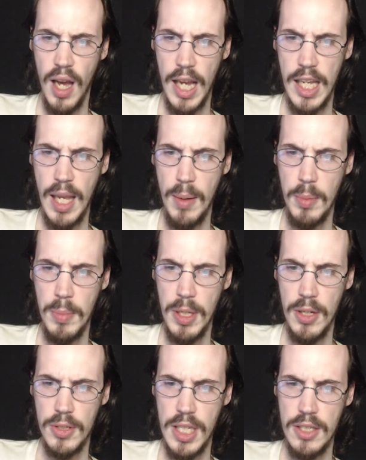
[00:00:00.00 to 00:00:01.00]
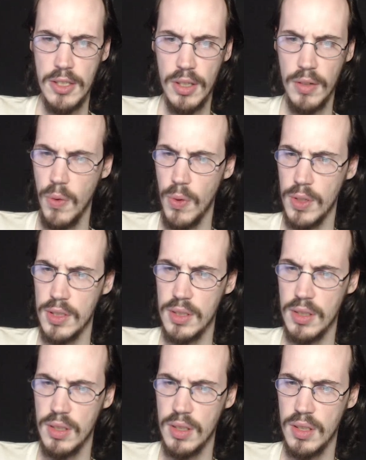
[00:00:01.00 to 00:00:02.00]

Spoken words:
I came to meet your teacher, of course.